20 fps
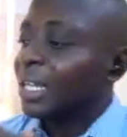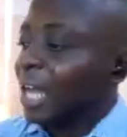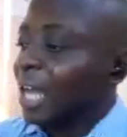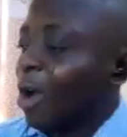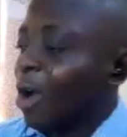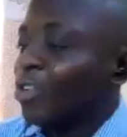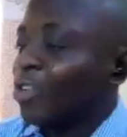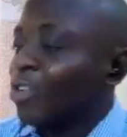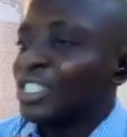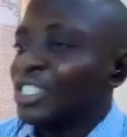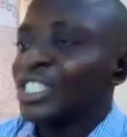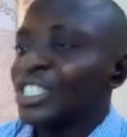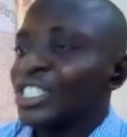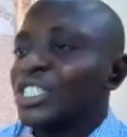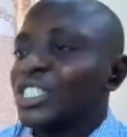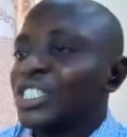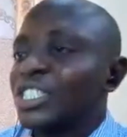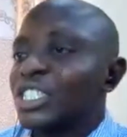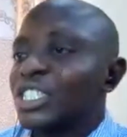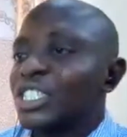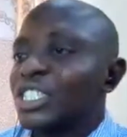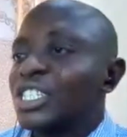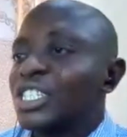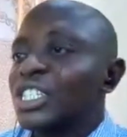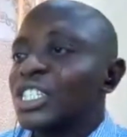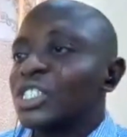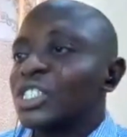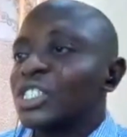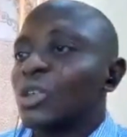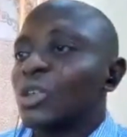now in
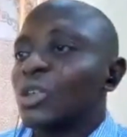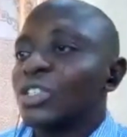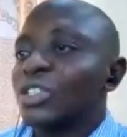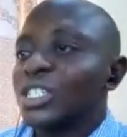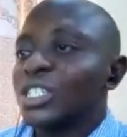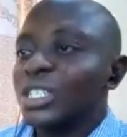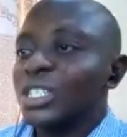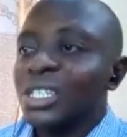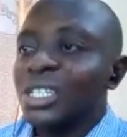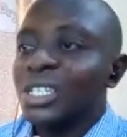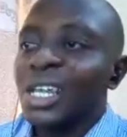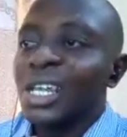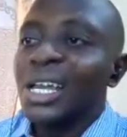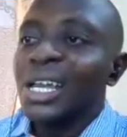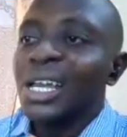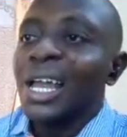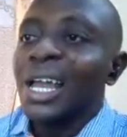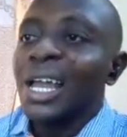this study,